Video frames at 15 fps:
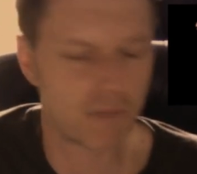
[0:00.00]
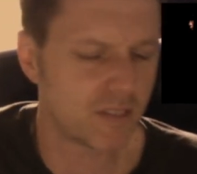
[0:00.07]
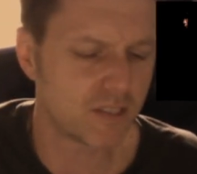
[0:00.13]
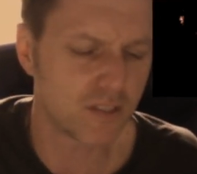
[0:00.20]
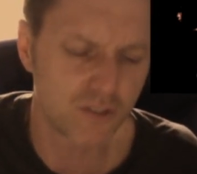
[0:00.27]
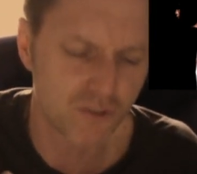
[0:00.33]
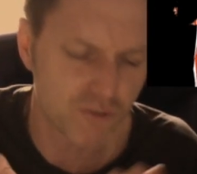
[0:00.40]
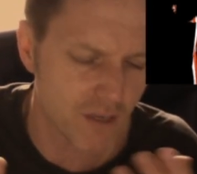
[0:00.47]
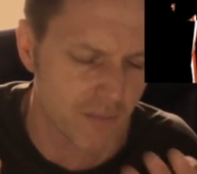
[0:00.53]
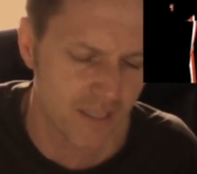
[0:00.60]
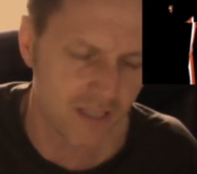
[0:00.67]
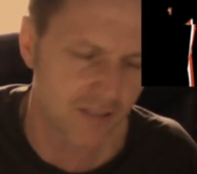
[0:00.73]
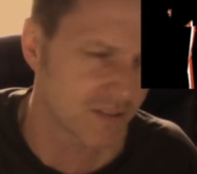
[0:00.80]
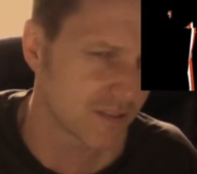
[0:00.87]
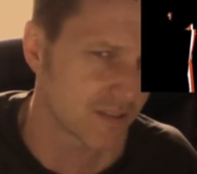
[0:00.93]
the
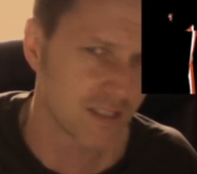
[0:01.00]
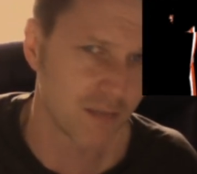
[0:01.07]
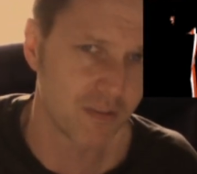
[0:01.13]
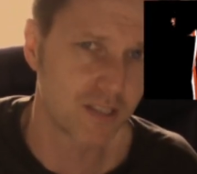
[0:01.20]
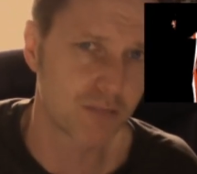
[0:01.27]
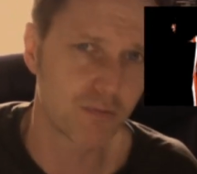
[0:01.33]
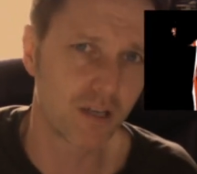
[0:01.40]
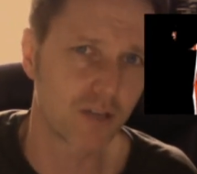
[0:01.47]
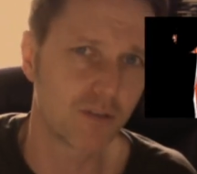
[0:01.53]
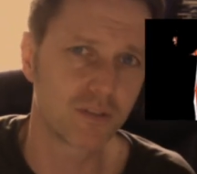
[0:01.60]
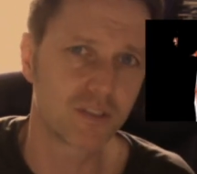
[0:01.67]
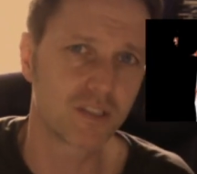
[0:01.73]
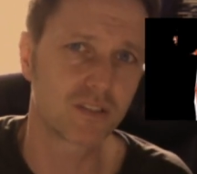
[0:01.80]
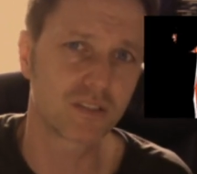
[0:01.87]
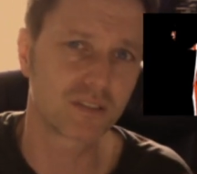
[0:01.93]
drumming on some of these
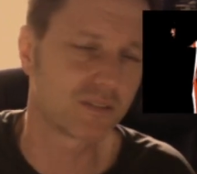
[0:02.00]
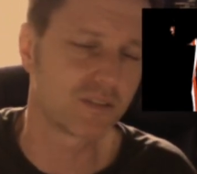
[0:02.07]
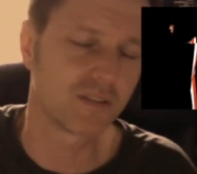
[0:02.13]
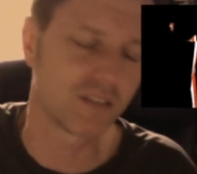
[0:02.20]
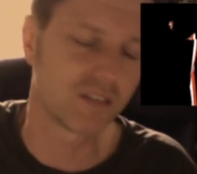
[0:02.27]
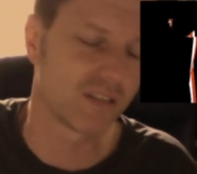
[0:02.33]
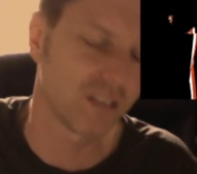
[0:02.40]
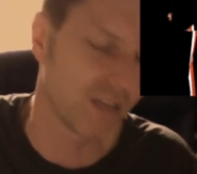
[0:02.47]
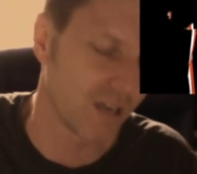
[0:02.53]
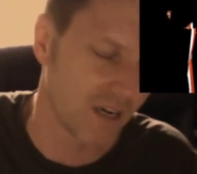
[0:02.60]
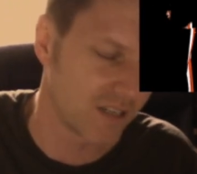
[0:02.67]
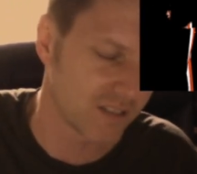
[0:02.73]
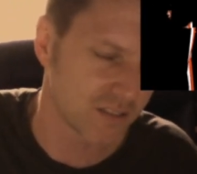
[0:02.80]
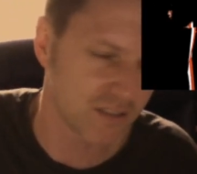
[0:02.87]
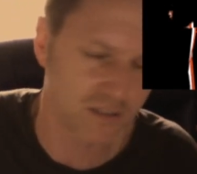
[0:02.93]
records is
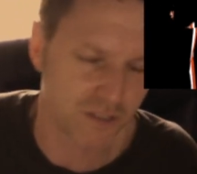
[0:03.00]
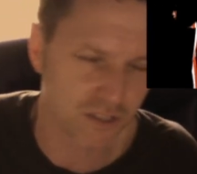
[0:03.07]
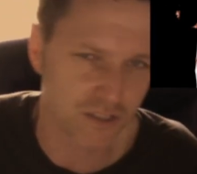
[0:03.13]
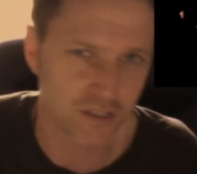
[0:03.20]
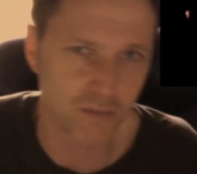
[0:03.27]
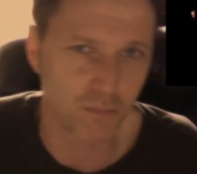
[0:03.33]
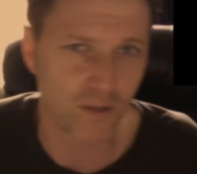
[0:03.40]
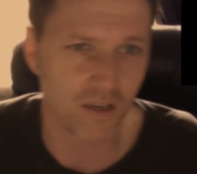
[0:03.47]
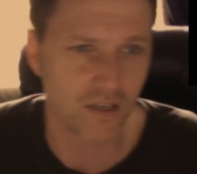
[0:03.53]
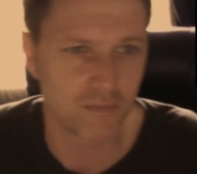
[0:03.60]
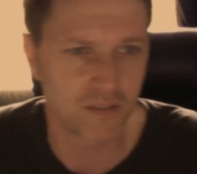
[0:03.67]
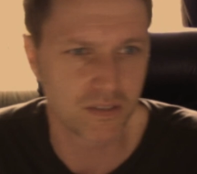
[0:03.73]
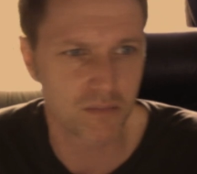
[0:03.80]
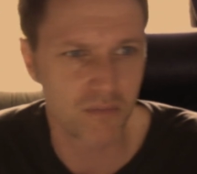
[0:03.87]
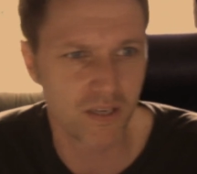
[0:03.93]
just sublime.
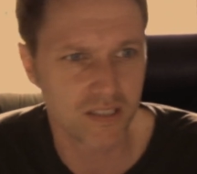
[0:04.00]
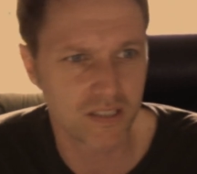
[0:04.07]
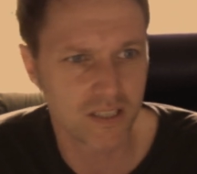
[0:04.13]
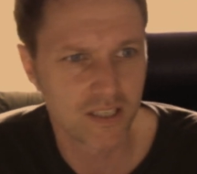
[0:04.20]
It's amazing.